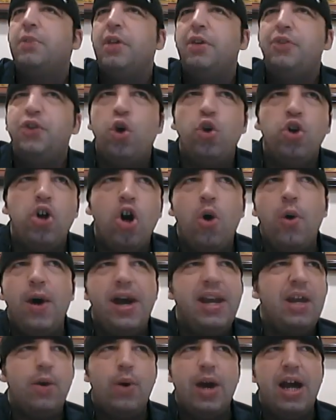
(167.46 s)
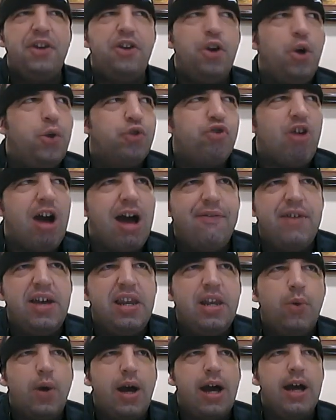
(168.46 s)
Now don't go anywhere. Don't drive
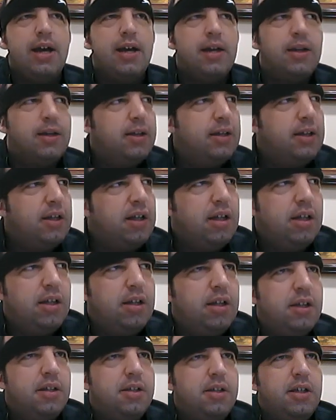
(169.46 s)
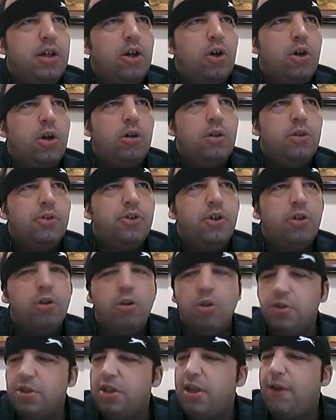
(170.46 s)
anywhere. You know, don't
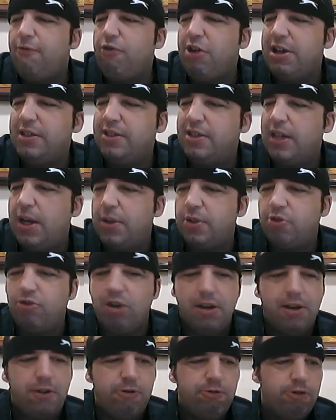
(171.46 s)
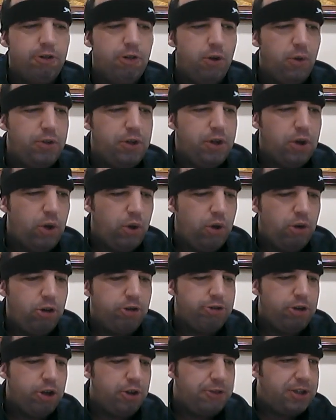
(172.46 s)
go to your friend's house
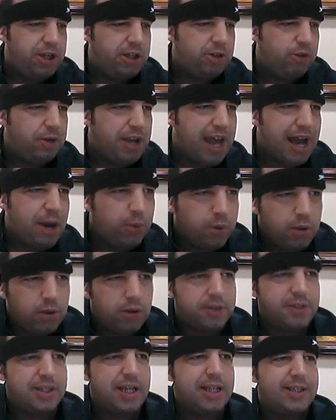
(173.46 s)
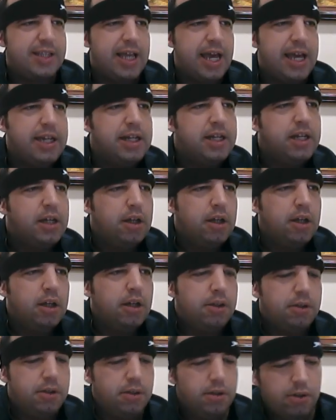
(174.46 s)
or nothing or now, as they say.
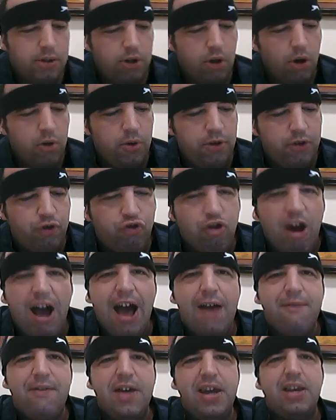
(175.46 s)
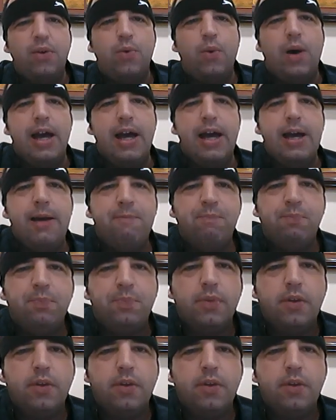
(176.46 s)
Don't drive anywhere.